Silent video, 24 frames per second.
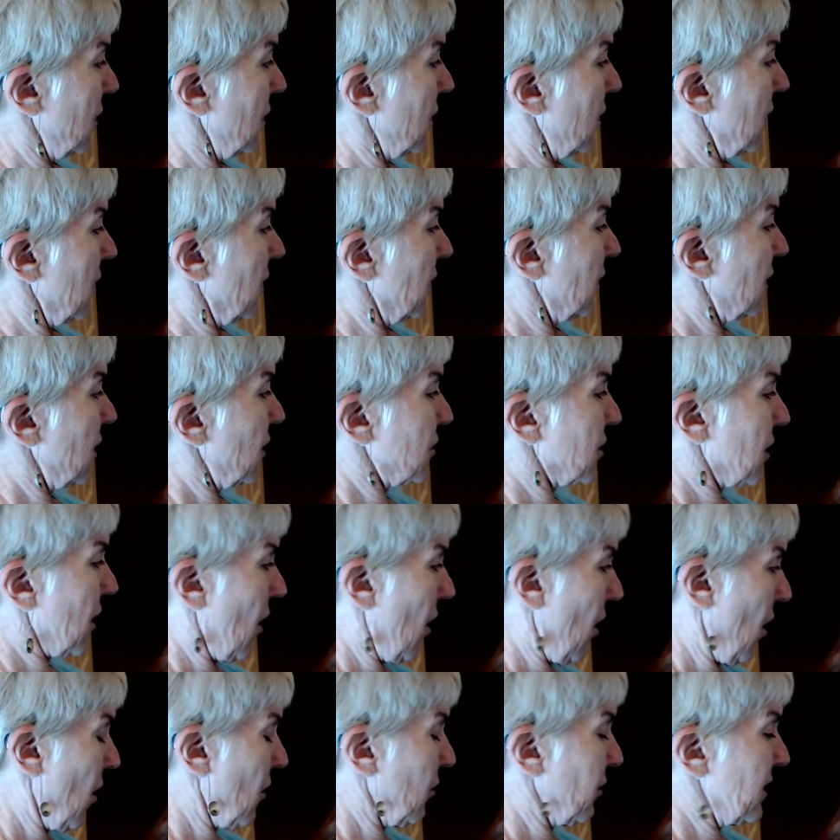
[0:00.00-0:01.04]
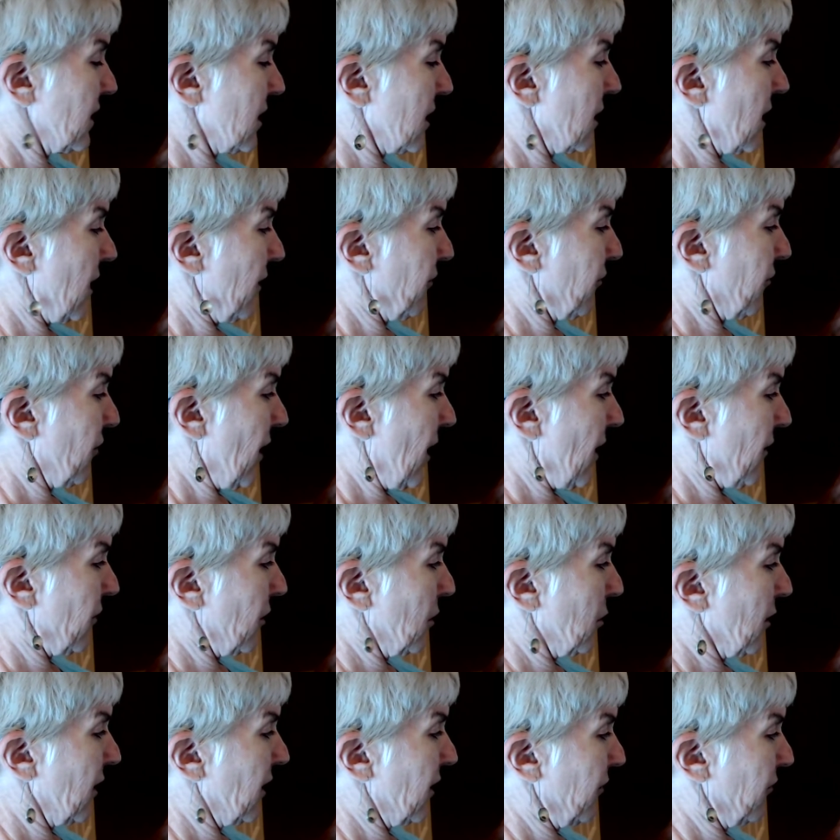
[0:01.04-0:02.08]
There's always enough for
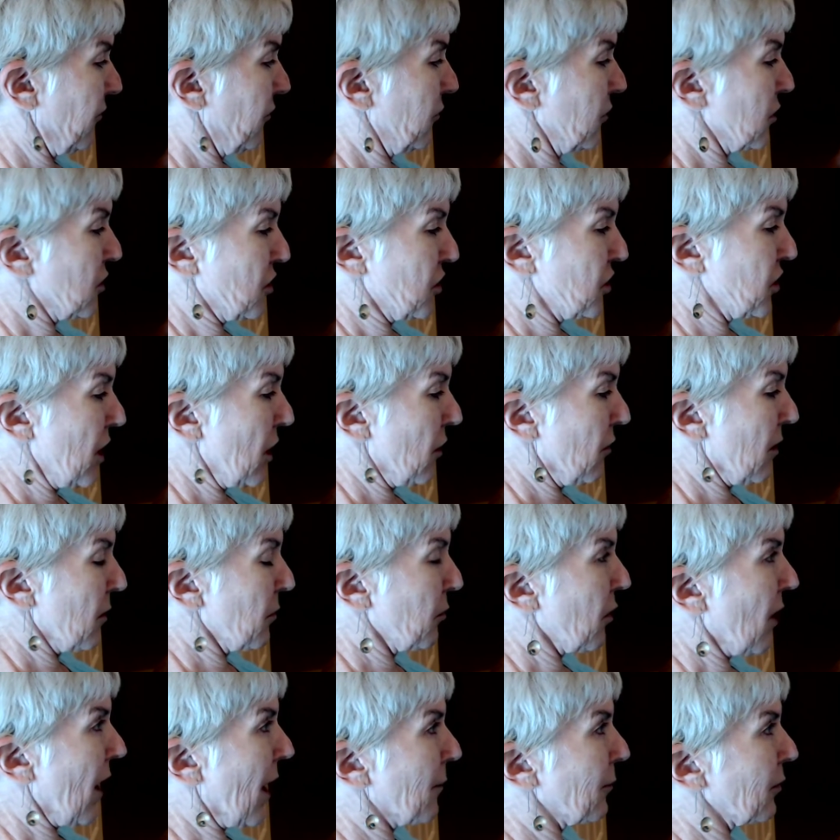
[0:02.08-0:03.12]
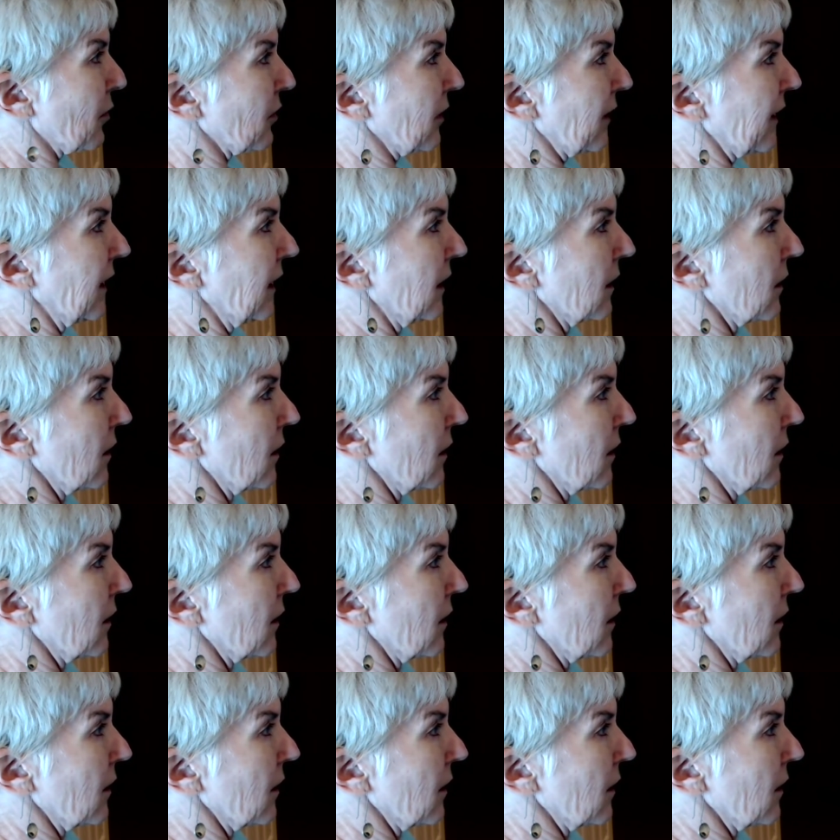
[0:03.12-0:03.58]
everyone if you share it properly,